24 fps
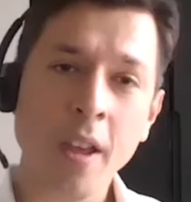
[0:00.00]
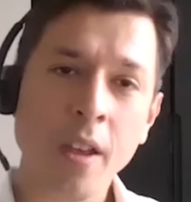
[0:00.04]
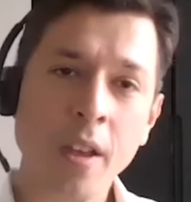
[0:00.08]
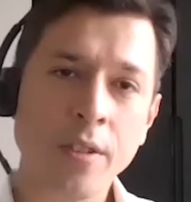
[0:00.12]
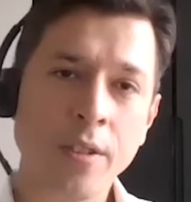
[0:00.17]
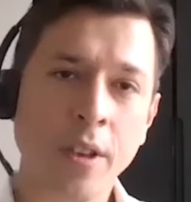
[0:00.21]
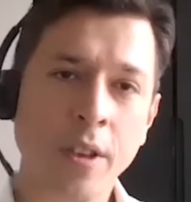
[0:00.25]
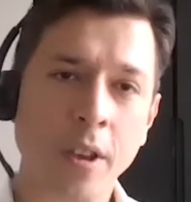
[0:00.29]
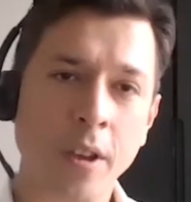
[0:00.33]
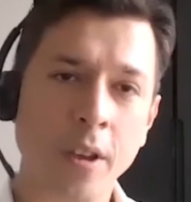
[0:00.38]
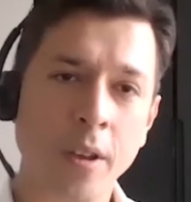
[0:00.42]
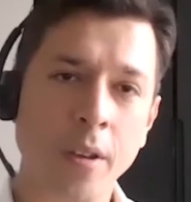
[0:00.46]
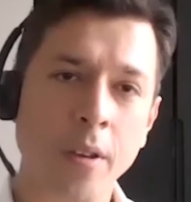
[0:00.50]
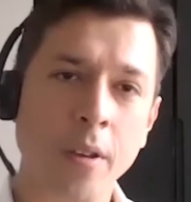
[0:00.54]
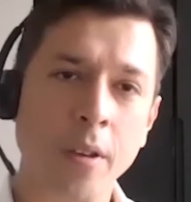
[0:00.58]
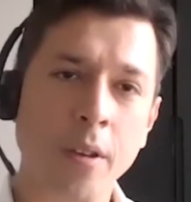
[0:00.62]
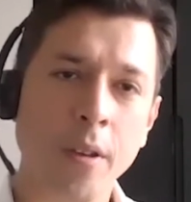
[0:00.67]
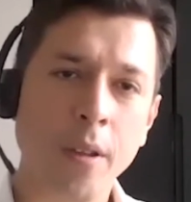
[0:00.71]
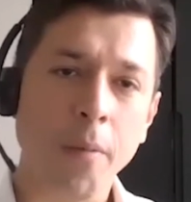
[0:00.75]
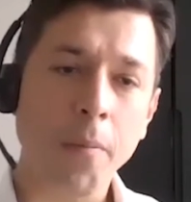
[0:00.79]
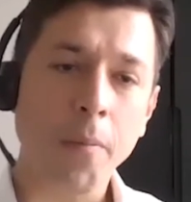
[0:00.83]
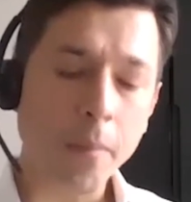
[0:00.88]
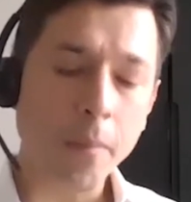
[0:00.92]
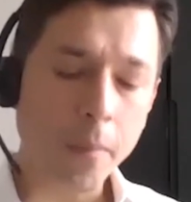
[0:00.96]
So
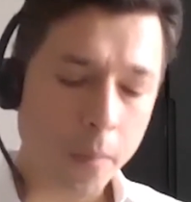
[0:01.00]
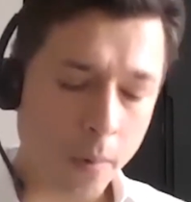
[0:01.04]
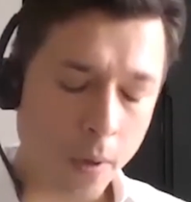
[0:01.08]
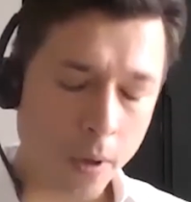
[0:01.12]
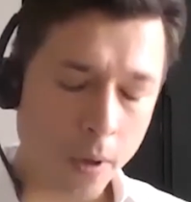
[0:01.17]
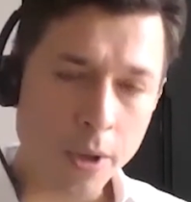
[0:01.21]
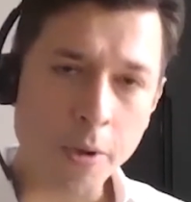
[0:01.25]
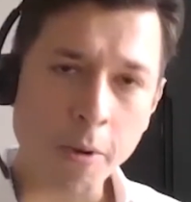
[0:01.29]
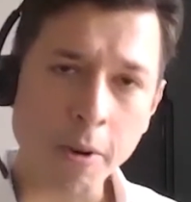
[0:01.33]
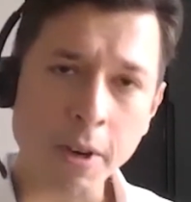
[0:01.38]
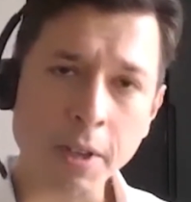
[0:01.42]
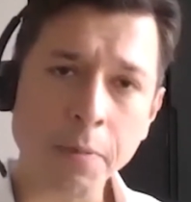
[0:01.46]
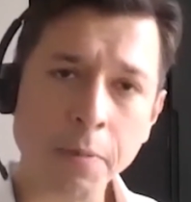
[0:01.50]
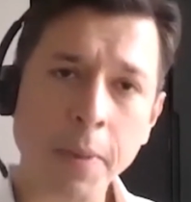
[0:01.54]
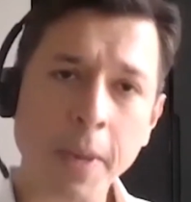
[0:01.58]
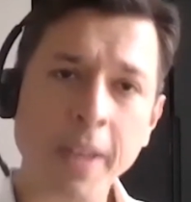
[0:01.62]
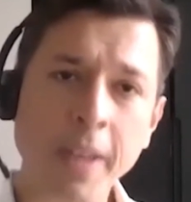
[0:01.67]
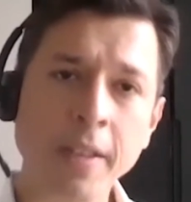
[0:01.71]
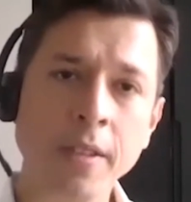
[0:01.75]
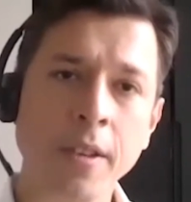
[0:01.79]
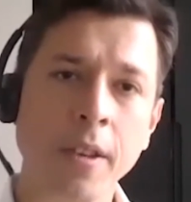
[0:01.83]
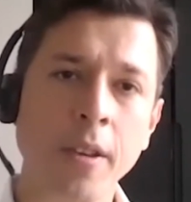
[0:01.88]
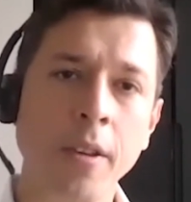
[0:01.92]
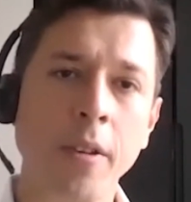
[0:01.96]
you were
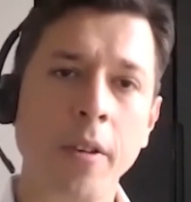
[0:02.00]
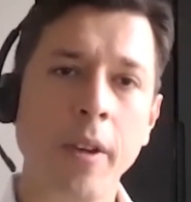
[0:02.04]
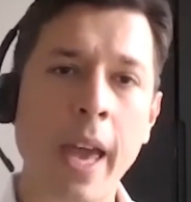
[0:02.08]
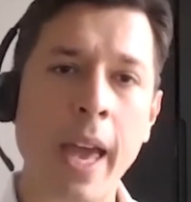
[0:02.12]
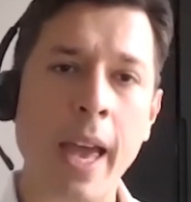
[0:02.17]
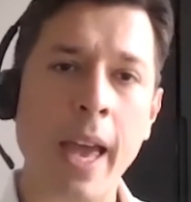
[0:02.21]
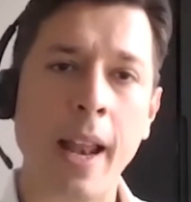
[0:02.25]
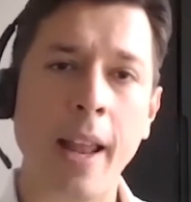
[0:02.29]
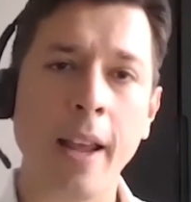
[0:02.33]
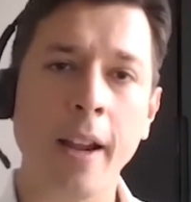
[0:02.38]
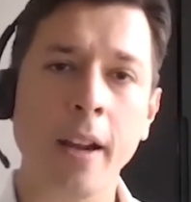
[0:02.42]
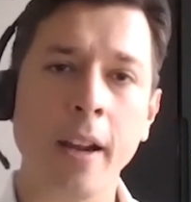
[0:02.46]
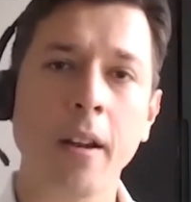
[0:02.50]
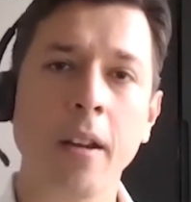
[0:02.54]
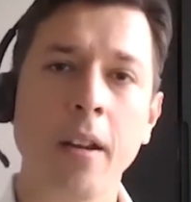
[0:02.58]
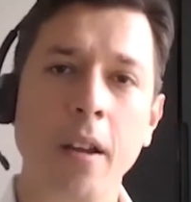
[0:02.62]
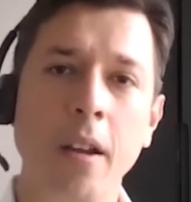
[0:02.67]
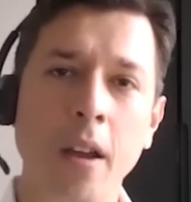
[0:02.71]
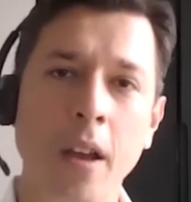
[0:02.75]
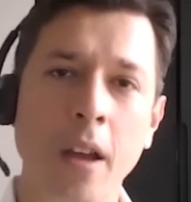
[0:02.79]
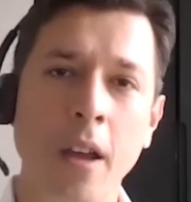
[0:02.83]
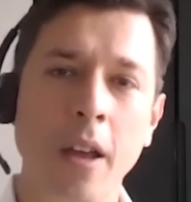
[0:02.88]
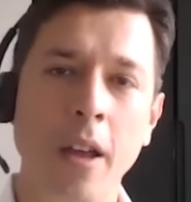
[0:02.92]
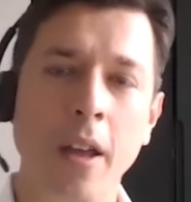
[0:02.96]
speaking to Helen
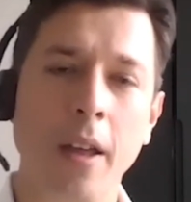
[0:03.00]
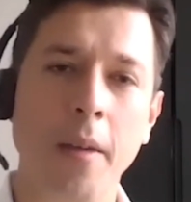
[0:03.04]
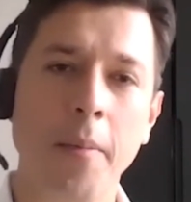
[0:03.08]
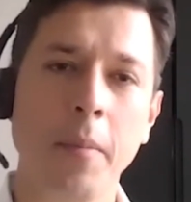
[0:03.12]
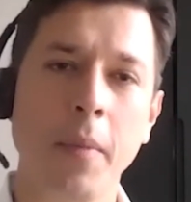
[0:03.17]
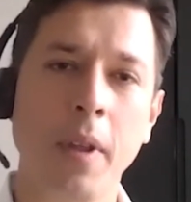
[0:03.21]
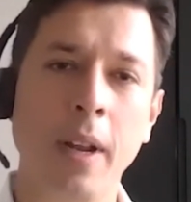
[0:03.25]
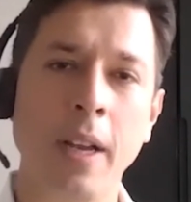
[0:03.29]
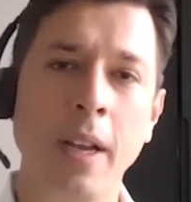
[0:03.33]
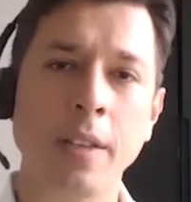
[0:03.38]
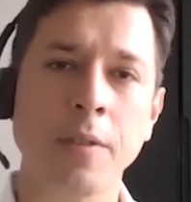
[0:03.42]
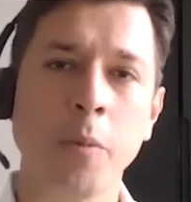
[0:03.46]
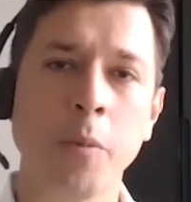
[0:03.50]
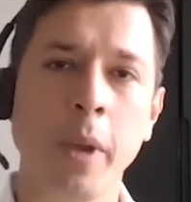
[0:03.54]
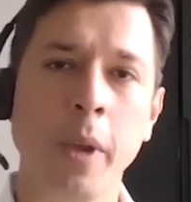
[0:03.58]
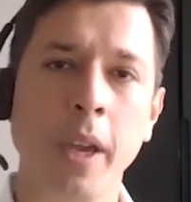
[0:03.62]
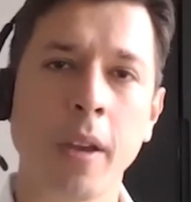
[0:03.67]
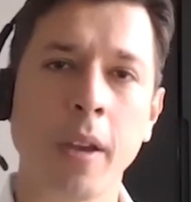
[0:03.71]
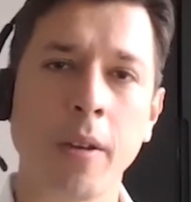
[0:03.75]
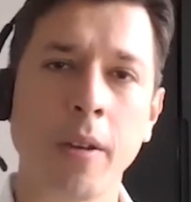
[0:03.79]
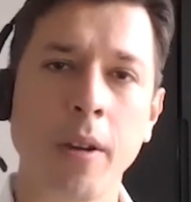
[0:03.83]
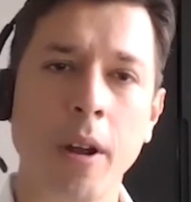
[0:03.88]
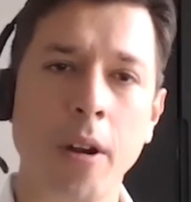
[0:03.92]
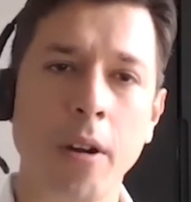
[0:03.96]
last
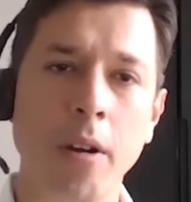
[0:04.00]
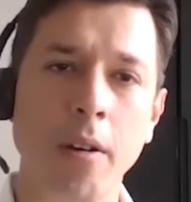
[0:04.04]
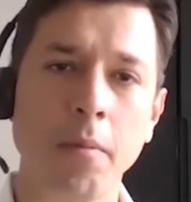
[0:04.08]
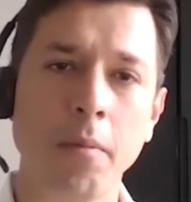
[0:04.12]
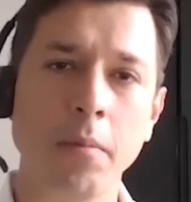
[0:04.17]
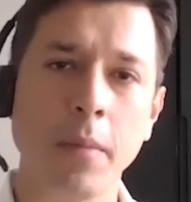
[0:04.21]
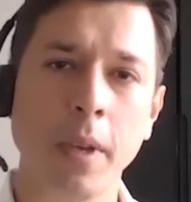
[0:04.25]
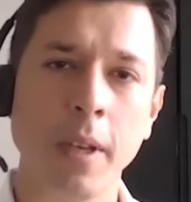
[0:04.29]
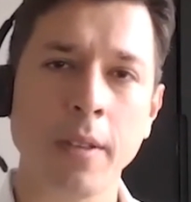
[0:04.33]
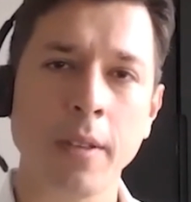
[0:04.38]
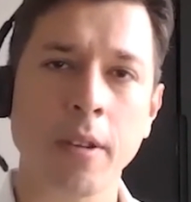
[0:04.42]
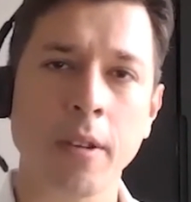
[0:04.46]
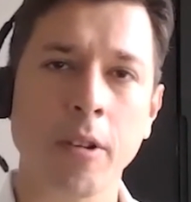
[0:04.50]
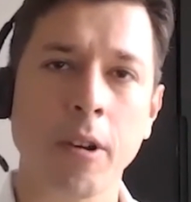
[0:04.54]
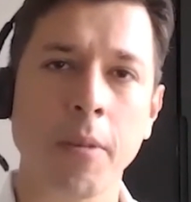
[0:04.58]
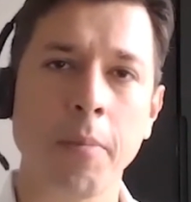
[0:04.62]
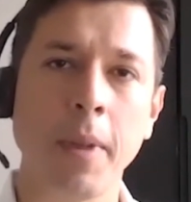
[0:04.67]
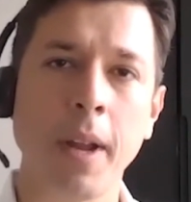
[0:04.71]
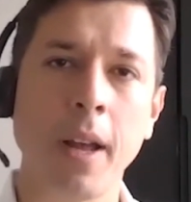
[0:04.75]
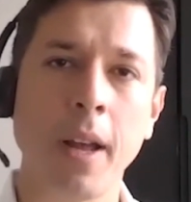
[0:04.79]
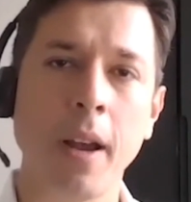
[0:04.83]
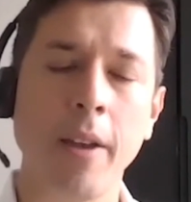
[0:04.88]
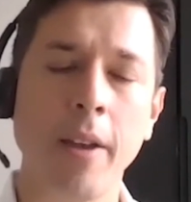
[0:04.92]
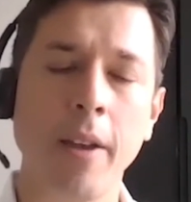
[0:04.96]
week on our Instagram
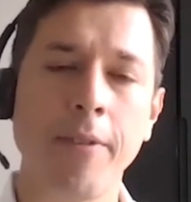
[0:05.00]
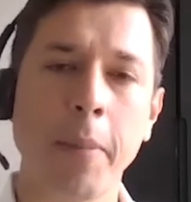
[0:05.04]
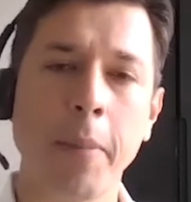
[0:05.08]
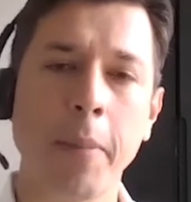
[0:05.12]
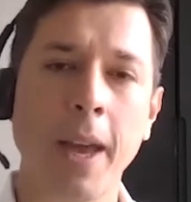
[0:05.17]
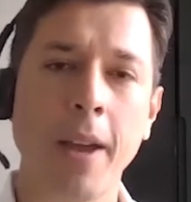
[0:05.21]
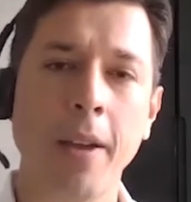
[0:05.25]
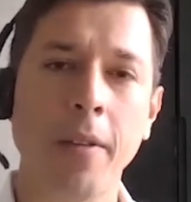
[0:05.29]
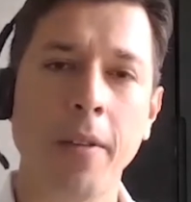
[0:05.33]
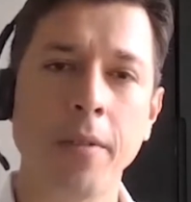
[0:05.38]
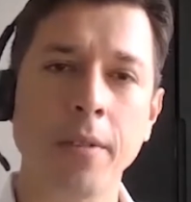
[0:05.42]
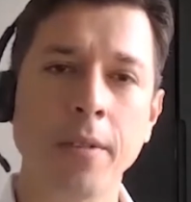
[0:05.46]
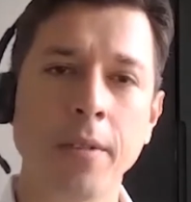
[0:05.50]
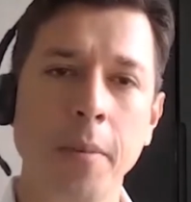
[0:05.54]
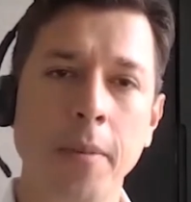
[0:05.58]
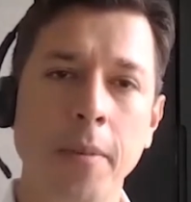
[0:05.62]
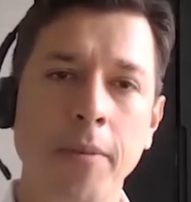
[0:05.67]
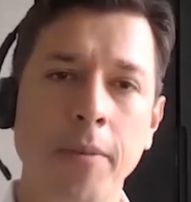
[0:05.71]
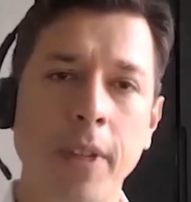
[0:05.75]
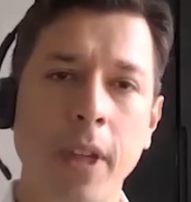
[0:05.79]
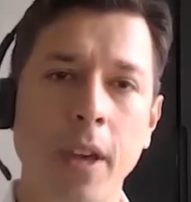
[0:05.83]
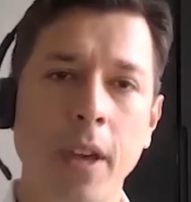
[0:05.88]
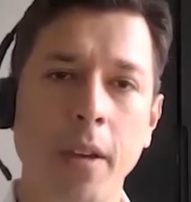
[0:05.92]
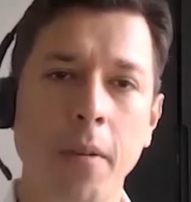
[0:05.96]
Live about some of
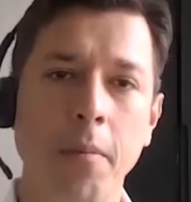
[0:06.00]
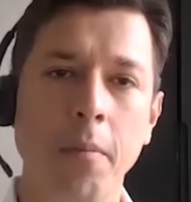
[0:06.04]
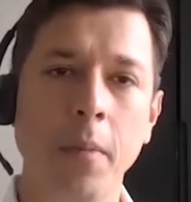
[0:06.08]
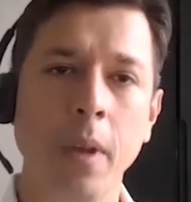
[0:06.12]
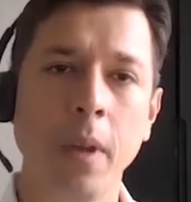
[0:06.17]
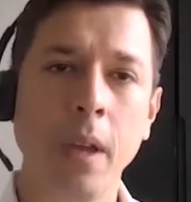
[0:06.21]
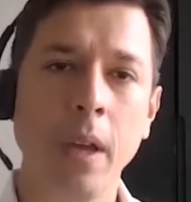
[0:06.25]
the